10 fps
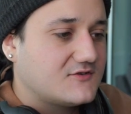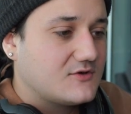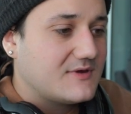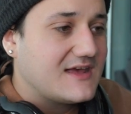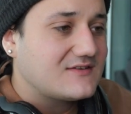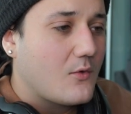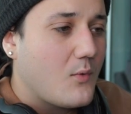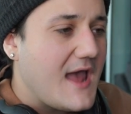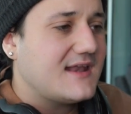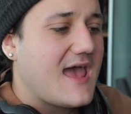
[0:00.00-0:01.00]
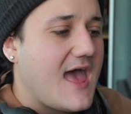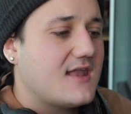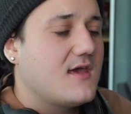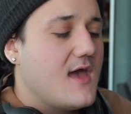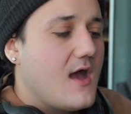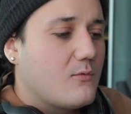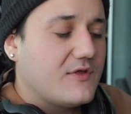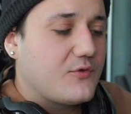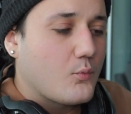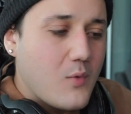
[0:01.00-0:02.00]
So he has a white head
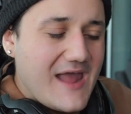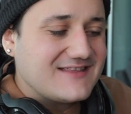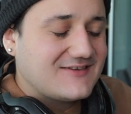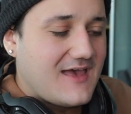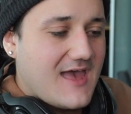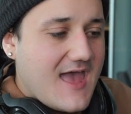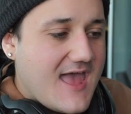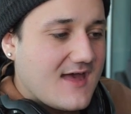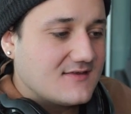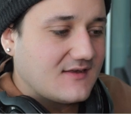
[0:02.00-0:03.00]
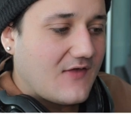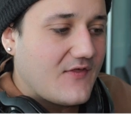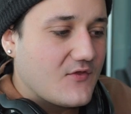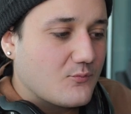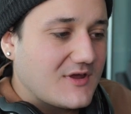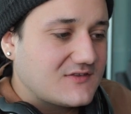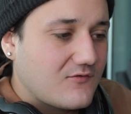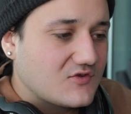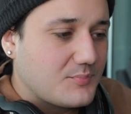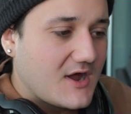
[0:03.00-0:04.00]
with white hands, and then the rest
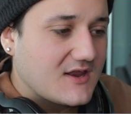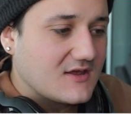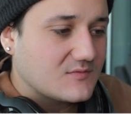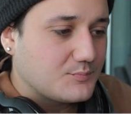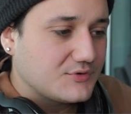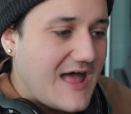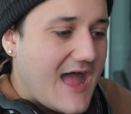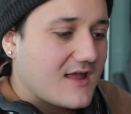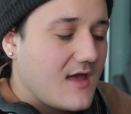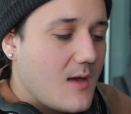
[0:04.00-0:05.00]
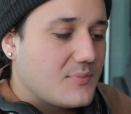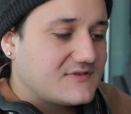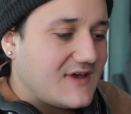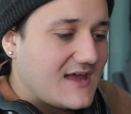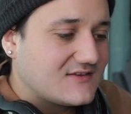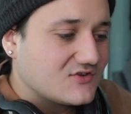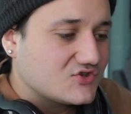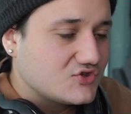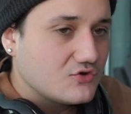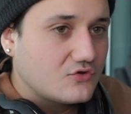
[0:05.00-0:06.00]
of his body is black besides his
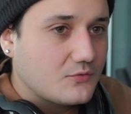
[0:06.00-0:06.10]
shoes,